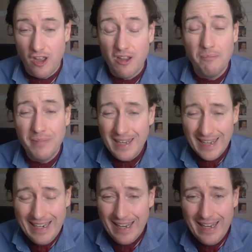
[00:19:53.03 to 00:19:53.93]
are
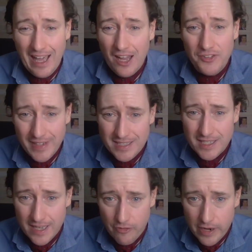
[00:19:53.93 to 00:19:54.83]
completely
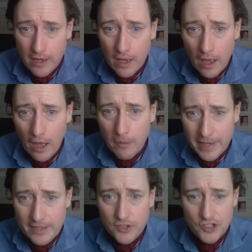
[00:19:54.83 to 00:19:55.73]
unnecessary
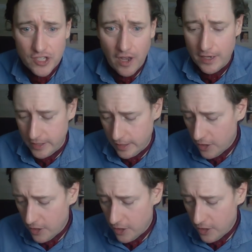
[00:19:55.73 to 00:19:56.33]
in the society.